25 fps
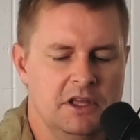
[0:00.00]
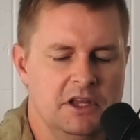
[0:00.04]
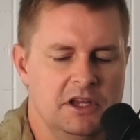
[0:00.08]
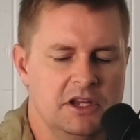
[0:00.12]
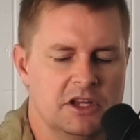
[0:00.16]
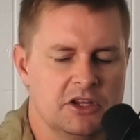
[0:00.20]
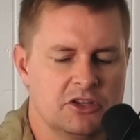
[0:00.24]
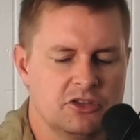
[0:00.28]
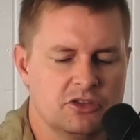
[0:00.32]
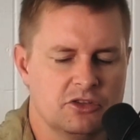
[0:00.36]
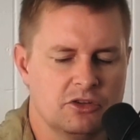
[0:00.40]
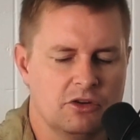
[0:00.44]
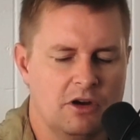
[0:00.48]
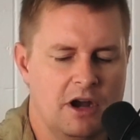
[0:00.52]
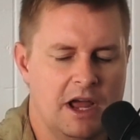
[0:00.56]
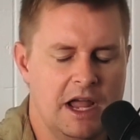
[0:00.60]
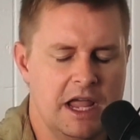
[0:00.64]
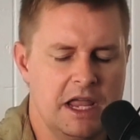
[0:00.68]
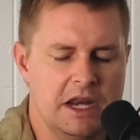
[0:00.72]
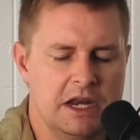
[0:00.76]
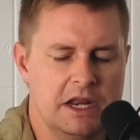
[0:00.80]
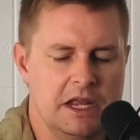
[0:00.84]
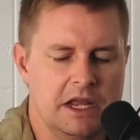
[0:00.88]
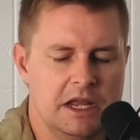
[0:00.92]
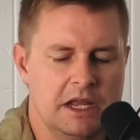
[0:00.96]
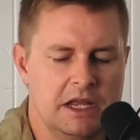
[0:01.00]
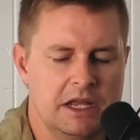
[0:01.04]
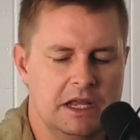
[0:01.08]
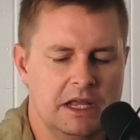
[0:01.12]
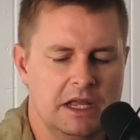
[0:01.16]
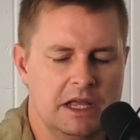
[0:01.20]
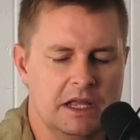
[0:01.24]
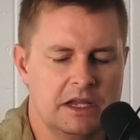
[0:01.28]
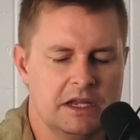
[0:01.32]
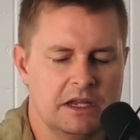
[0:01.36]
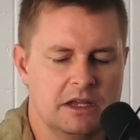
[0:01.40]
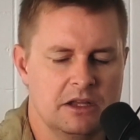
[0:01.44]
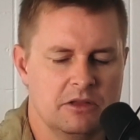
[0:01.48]
your
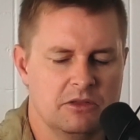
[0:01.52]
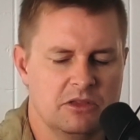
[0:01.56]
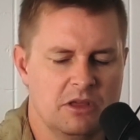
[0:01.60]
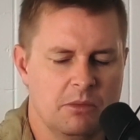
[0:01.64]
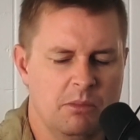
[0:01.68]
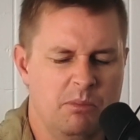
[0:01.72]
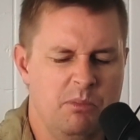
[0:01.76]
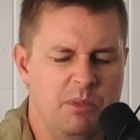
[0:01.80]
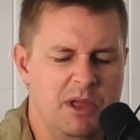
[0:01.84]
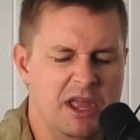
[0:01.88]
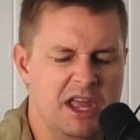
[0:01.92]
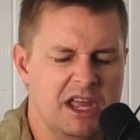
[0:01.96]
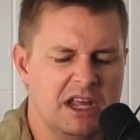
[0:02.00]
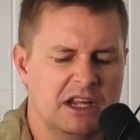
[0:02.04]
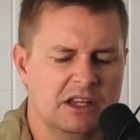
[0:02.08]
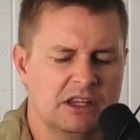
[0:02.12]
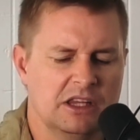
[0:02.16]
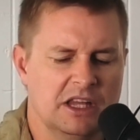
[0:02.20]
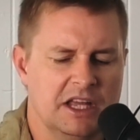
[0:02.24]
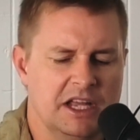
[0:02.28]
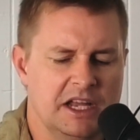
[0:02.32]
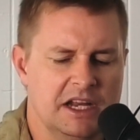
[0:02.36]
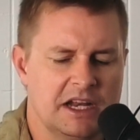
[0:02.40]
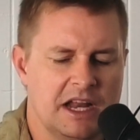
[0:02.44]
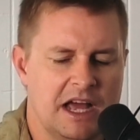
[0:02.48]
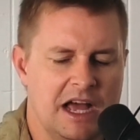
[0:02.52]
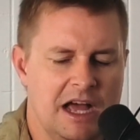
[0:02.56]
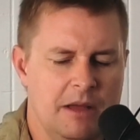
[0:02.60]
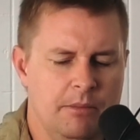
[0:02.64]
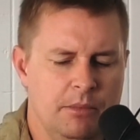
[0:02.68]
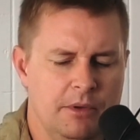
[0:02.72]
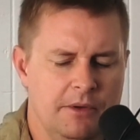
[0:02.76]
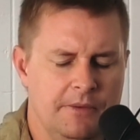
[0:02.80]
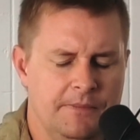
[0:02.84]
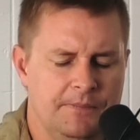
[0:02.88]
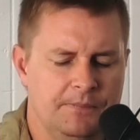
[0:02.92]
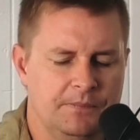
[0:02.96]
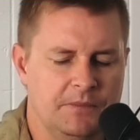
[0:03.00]
training, your, the big lead
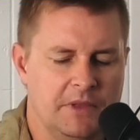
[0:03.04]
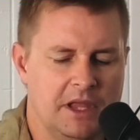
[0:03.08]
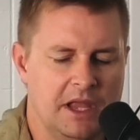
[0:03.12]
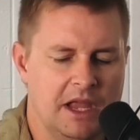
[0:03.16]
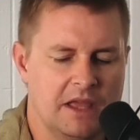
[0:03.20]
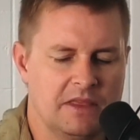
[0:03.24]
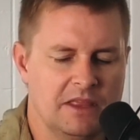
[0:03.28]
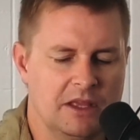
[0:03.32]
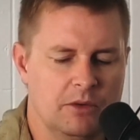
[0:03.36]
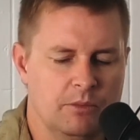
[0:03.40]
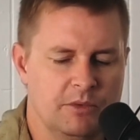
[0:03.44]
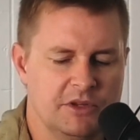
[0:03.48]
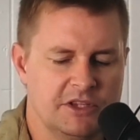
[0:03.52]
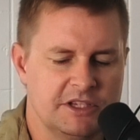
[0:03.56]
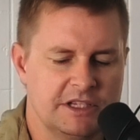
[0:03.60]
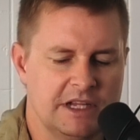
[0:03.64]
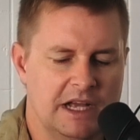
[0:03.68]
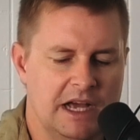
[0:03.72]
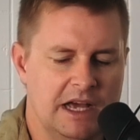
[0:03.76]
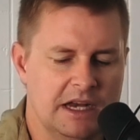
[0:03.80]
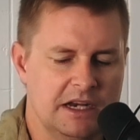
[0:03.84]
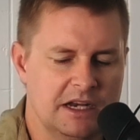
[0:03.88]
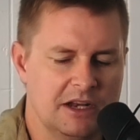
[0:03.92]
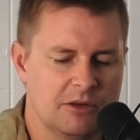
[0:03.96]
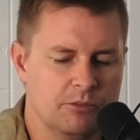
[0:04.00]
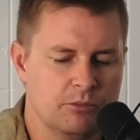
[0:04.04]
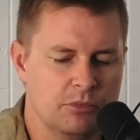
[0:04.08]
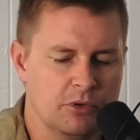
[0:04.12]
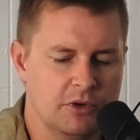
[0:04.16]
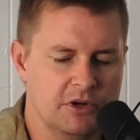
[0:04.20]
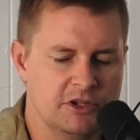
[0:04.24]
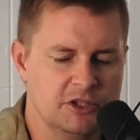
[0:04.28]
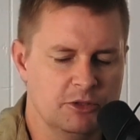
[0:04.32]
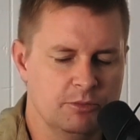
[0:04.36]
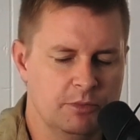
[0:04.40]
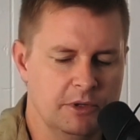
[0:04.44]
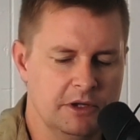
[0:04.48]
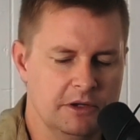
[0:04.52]
up and then we started in
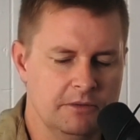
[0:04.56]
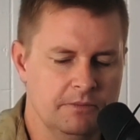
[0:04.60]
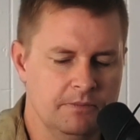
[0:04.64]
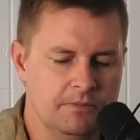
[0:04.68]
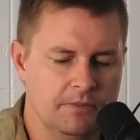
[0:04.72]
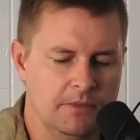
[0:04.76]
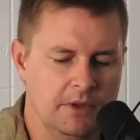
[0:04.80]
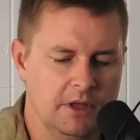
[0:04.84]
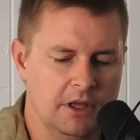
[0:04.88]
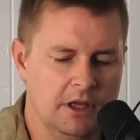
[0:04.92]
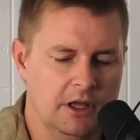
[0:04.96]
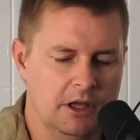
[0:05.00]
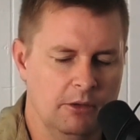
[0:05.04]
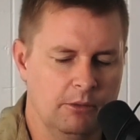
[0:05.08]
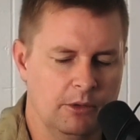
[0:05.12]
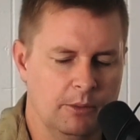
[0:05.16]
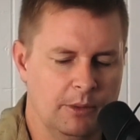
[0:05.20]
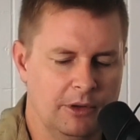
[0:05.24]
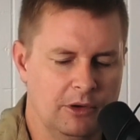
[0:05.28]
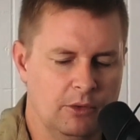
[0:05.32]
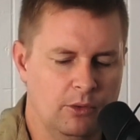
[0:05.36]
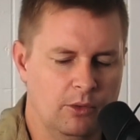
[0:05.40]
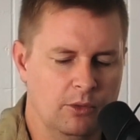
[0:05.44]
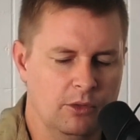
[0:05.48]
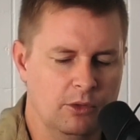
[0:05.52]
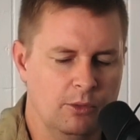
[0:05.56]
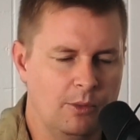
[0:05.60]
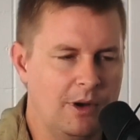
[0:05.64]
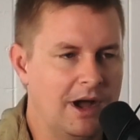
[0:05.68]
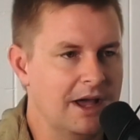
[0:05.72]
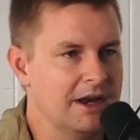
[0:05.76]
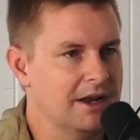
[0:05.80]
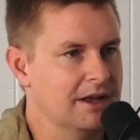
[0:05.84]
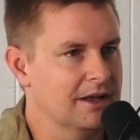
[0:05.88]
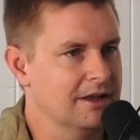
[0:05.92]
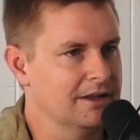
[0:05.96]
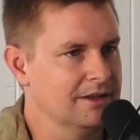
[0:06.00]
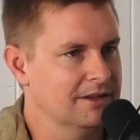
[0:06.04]
Brisbane. We went all the way
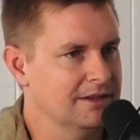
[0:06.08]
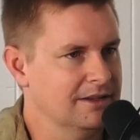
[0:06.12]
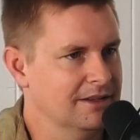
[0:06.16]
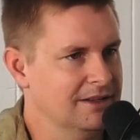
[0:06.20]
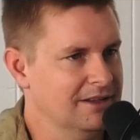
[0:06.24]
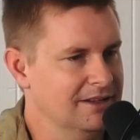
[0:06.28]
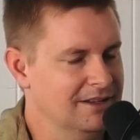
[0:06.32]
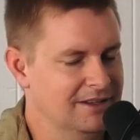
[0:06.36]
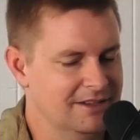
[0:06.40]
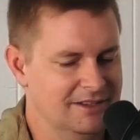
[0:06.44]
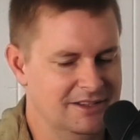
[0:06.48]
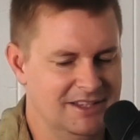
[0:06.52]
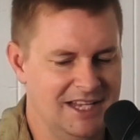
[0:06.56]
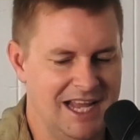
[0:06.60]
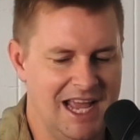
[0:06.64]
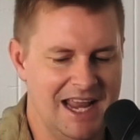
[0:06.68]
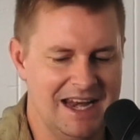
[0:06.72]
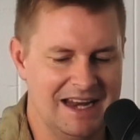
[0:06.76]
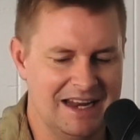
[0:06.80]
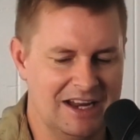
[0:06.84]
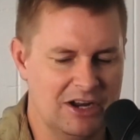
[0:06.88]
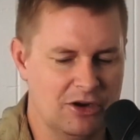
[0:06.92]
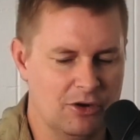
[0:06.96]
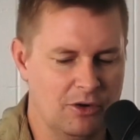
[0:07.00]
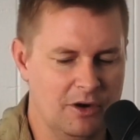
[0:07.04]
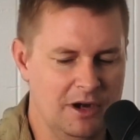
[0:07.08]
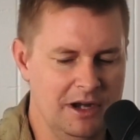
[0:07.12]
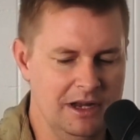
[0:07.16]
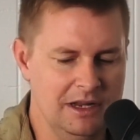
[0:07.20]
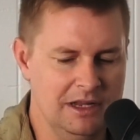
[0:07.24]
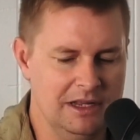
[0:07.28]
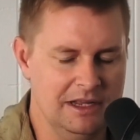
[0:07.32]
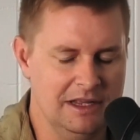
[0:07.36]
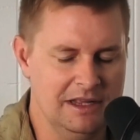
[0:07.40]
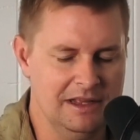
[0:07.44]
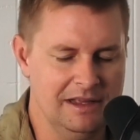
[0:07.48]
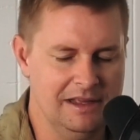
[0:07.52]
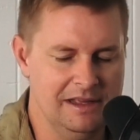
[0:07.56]
to Tennant
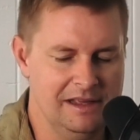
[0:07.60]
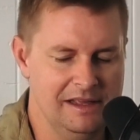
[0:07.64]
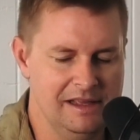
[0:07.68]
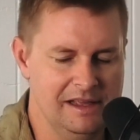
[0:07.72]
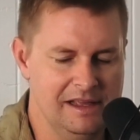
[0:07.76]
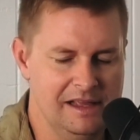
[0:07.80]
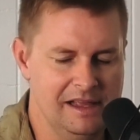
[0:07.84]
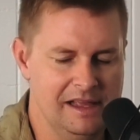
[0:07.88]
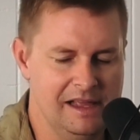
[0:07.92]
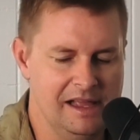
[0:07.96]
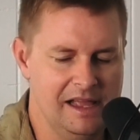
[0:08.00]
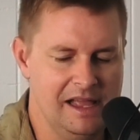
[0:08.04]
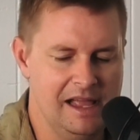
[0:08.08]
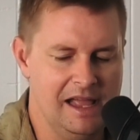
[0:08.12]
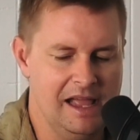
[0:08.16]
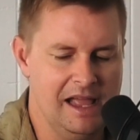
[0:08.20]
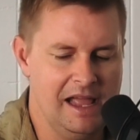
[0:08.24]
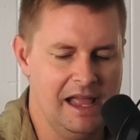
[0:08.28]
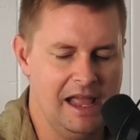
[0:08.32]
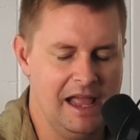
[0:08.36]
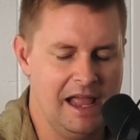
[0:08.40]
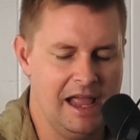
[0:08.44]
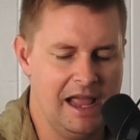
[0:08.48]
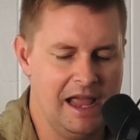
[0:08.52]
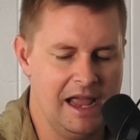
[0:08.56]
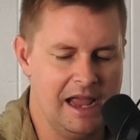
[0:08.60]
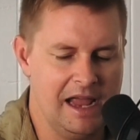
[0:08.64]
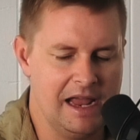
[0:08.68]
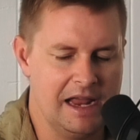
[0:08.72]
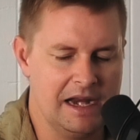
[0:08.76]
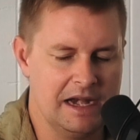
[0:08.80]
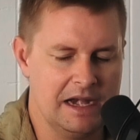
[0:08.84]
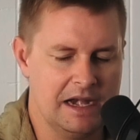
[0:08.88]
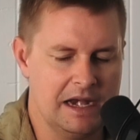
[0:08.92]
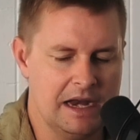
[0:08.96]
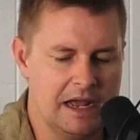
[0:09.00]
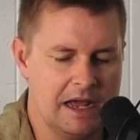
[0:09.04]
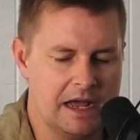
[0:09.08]
Creek.
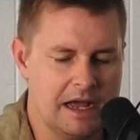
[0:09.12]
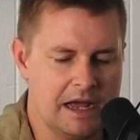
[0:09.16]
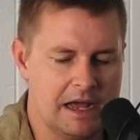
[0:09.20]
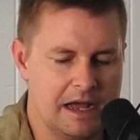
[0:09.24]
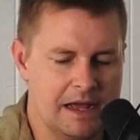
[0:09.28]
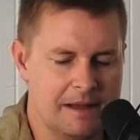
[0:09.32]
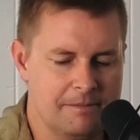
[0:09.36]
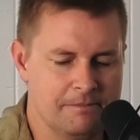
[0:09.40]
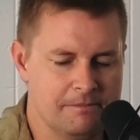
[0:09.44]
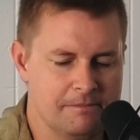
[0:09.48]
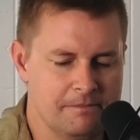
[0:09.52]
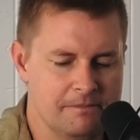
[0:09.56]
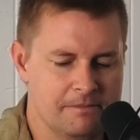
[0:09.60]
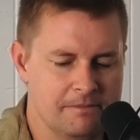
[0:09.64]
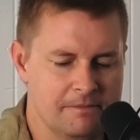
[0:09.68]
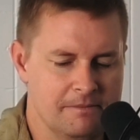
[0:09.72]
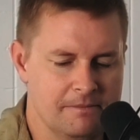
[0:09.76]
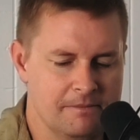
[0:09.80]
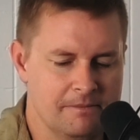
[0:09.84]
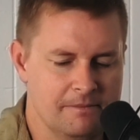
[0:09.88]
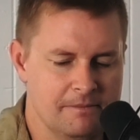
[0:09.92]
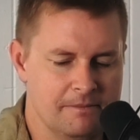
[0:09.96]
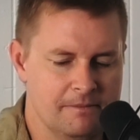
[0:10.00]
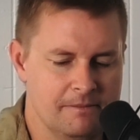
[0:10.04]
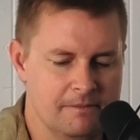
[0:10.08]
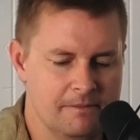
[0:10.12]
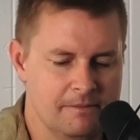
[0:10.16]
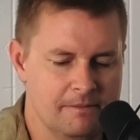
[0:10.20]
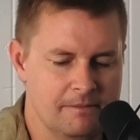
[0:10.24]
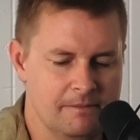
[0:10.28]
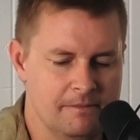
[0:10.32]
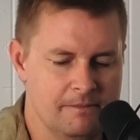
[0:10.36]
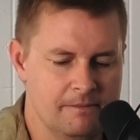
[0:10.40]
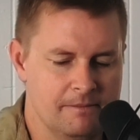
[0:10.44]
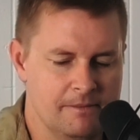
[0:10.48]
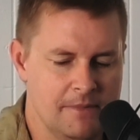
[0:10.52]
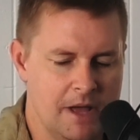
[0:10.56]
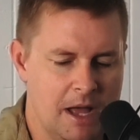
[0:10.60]
And um,
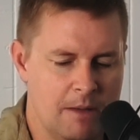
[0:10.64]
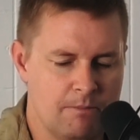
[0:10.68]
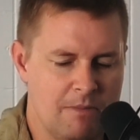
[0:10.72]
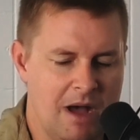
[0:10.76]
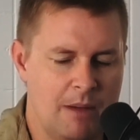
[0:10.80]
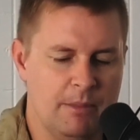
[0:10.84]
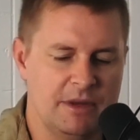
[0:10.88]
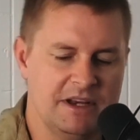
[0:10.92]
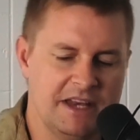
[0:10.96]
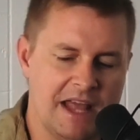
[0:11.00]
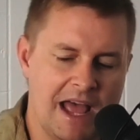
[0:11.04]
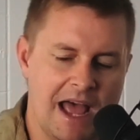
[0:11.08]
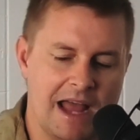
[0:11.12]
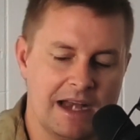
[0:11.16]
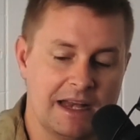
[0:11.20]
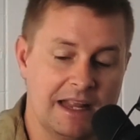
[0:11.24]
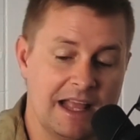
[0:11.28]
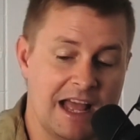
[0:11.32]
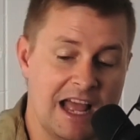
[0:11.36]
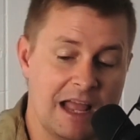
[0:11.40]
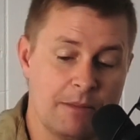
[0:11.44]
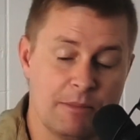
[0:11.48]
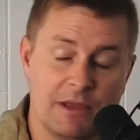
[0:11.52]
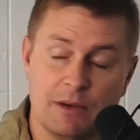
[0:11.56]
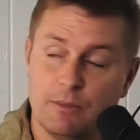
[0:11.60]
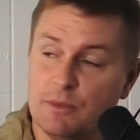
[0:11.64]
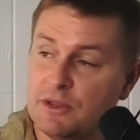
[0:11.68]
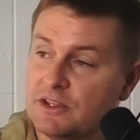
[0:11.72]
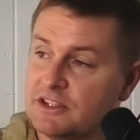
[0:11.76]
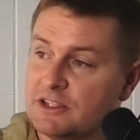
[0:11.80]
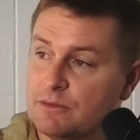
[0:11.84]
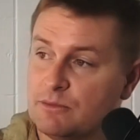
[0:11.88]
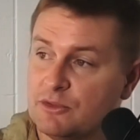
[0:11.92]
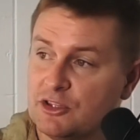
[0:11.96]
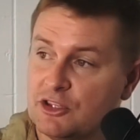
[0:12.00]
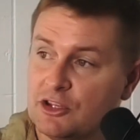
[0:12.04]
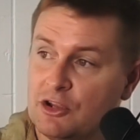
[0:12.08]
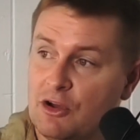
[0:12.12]
mum and dad came in with
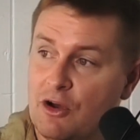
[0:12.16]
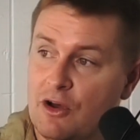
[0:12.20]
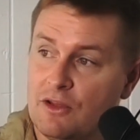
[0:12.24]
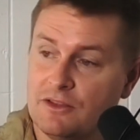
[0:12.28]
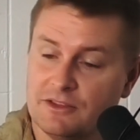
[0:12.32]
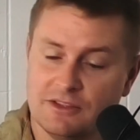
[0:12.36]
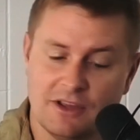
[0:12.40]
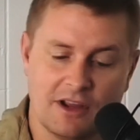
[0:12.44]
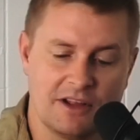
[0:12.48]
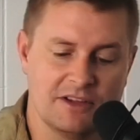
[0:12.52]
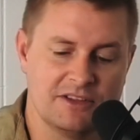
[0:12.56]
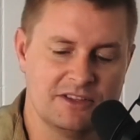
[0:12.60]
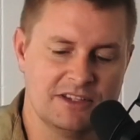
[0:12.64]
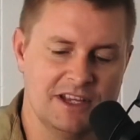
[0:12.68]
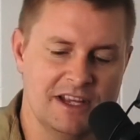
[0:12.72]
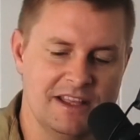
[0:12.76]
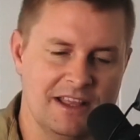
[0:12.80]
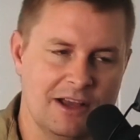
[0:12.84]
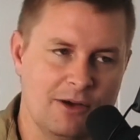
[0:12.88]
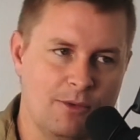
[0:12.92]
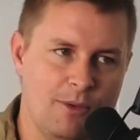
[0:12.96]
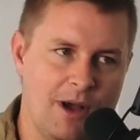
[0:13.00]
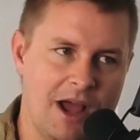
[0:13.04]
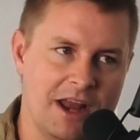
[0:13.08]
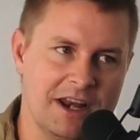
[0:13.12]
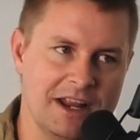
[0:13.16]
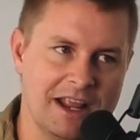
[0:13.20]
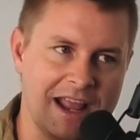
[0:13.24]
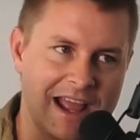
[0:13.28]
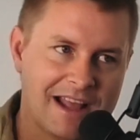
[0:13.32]
some scones. I could see they were waiting